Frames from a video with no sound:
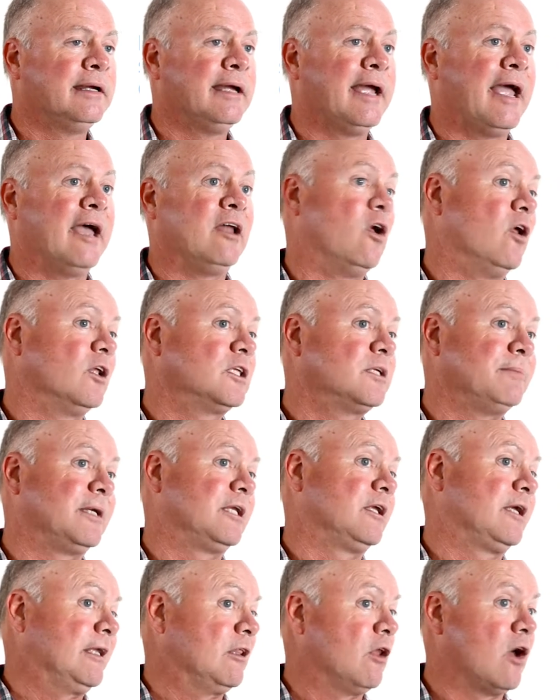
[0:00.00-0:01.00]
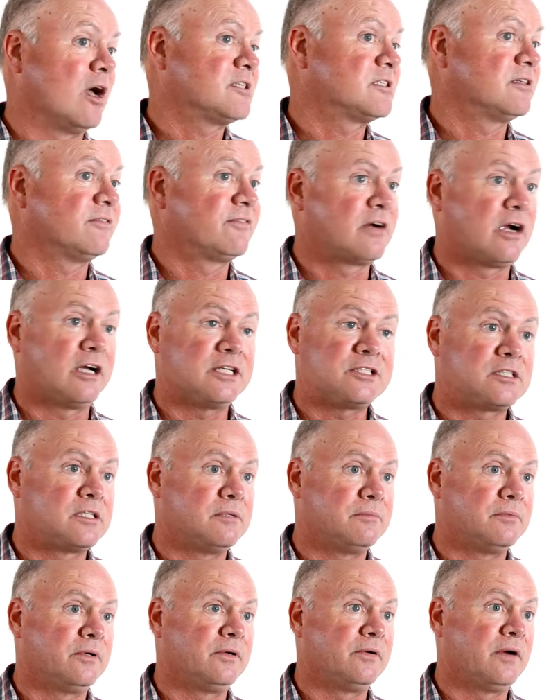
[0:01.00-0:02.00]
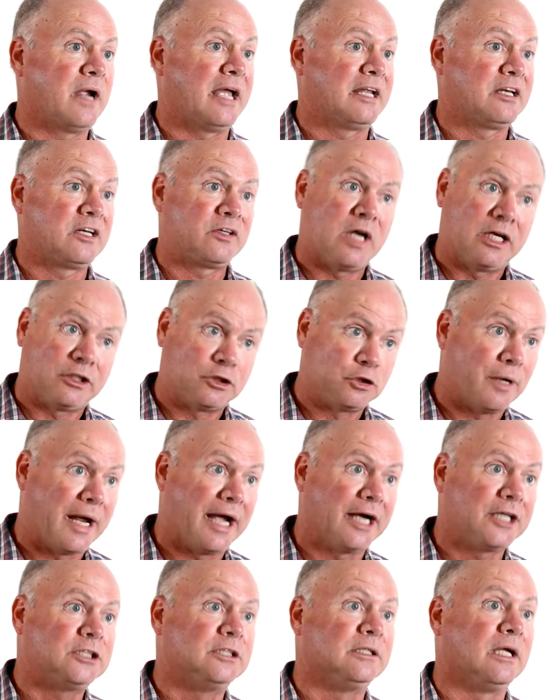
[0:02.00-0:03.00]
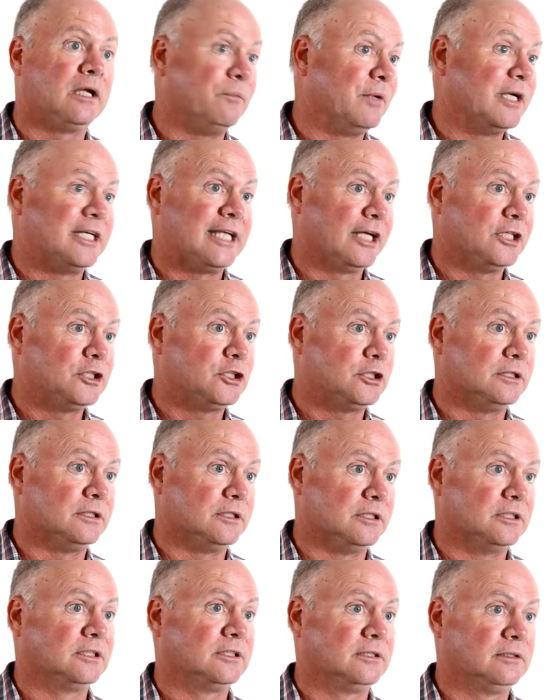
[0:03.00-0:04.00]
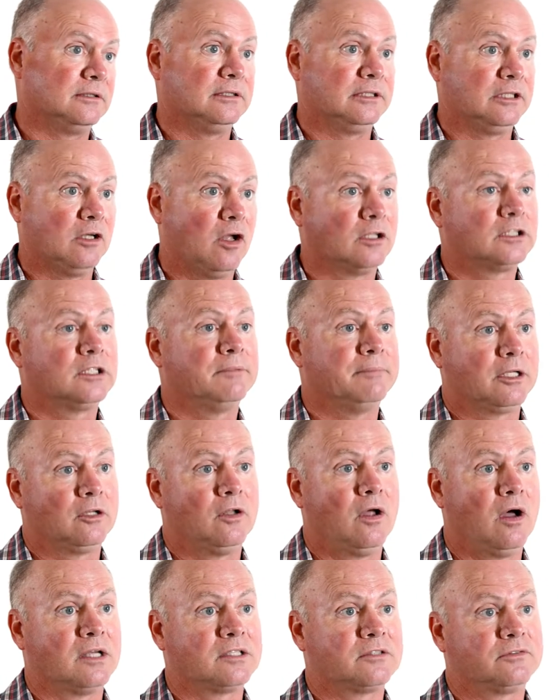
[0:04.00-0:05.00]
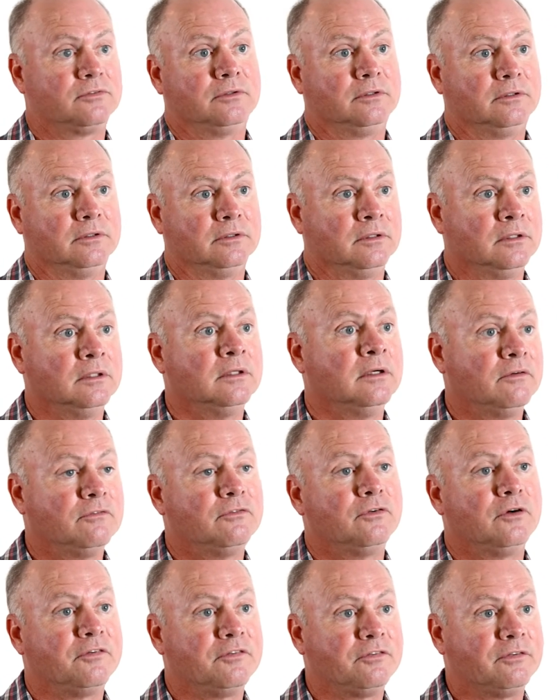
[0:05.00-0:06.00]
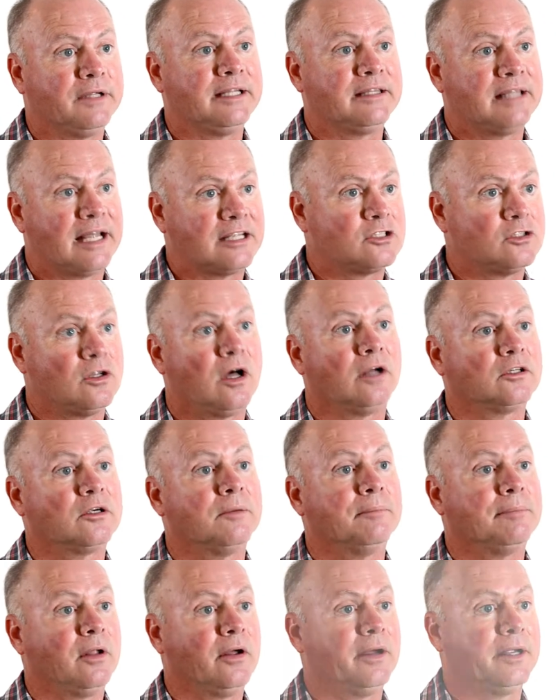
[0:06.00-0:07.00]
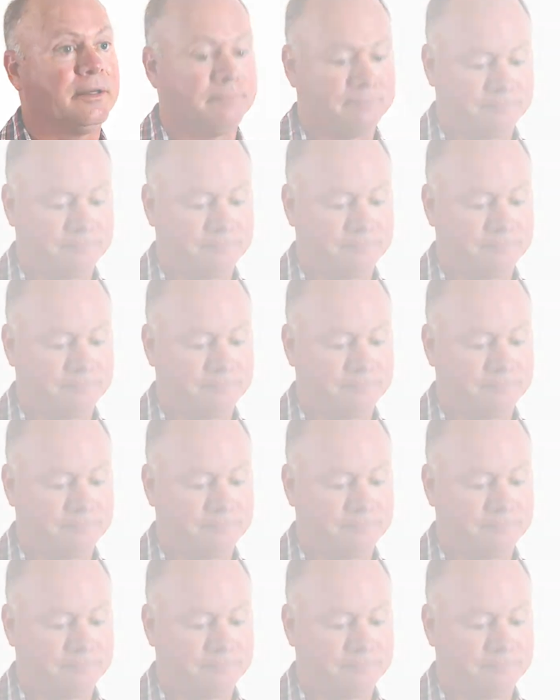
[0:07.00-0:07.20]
and ultimately loss of customer attraction and retention is the ultimate loss for, for a fleet that's non-compliant.